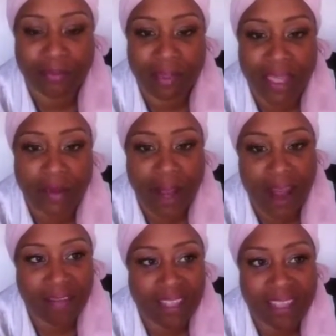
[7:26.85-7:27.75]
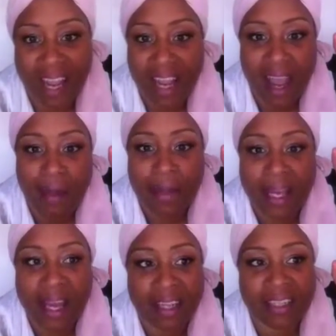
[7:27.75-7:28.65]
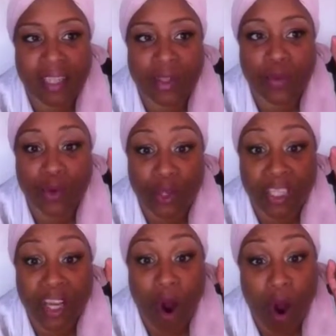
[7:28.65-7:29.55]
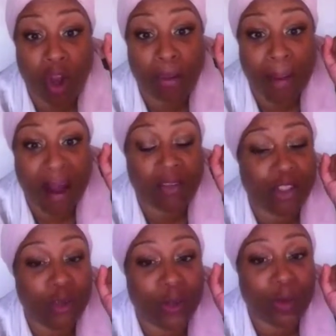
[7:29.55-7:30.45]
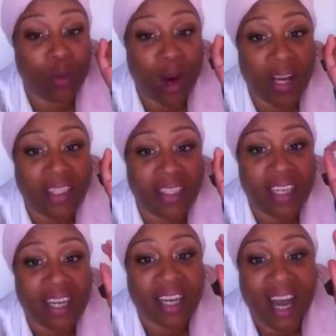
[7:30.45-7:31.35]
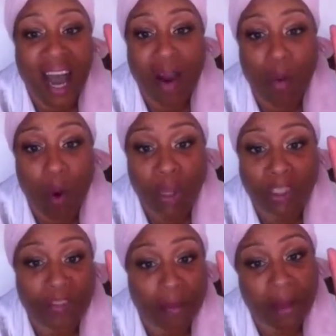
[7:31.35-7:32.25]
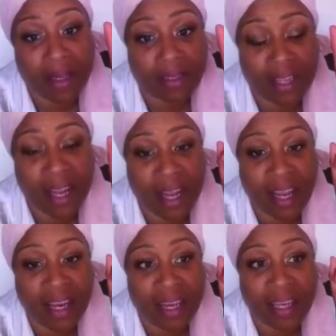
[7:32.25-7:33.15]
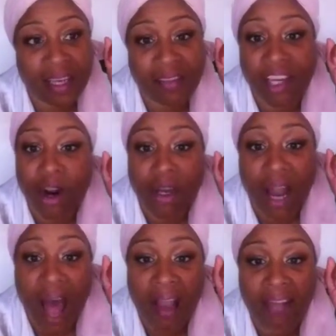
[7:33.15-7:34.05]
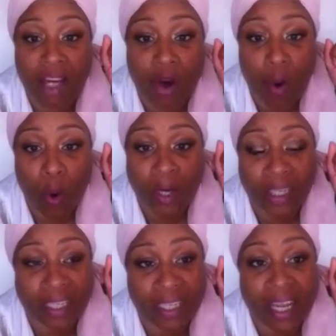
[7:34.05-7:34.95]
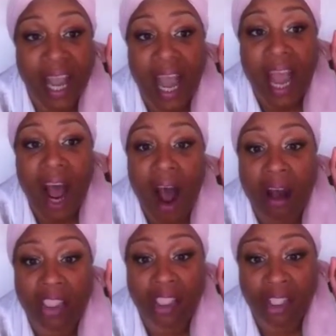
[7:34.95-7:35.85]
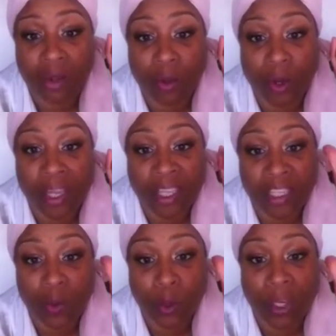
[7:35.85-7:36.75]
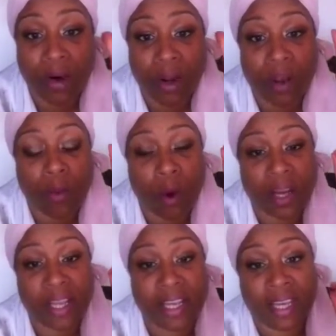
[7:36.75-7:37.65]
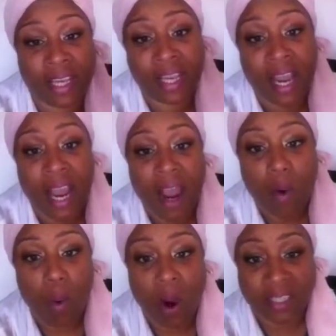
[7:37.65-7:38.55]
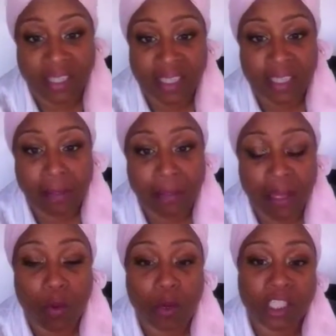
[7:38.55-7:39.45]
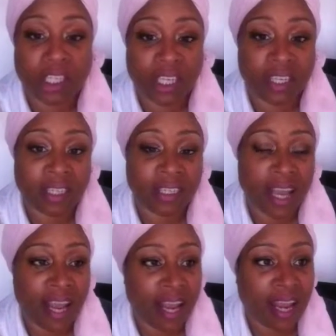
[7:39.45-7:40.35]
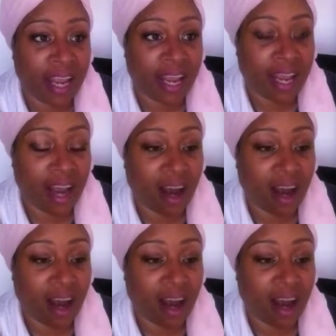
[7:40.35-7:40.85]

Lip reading: That's what I have to say, because it's really all about doing what God wants from us and living our lives accordingly to His will and what He wants us to be, which is to